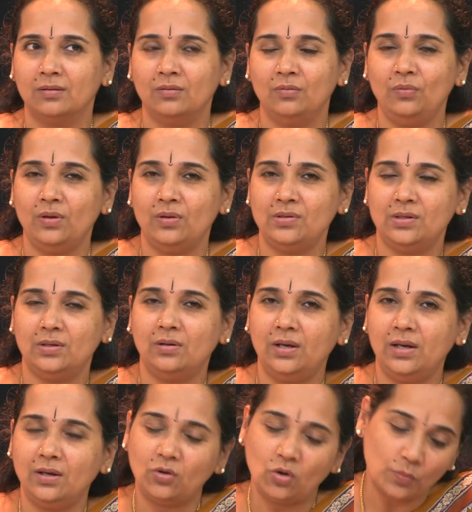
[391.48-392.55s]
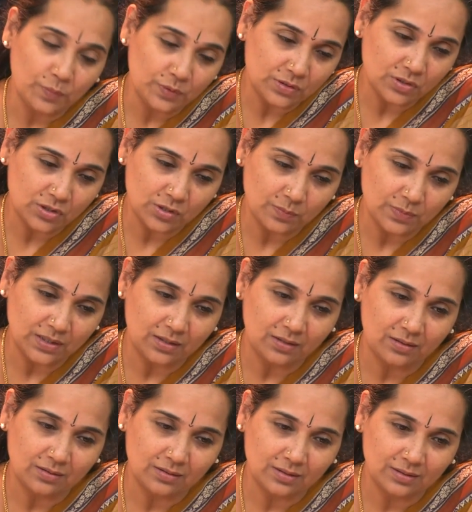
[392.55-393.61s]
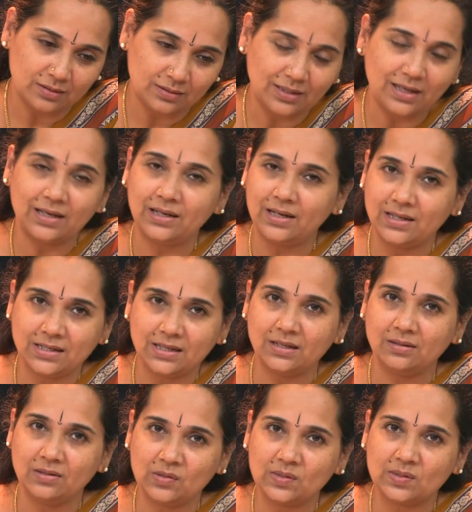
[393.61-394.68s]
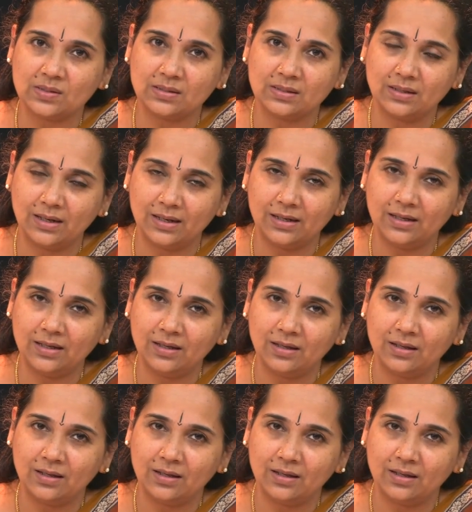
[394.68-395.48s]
There is a great composition by Tyagaraja in this raga.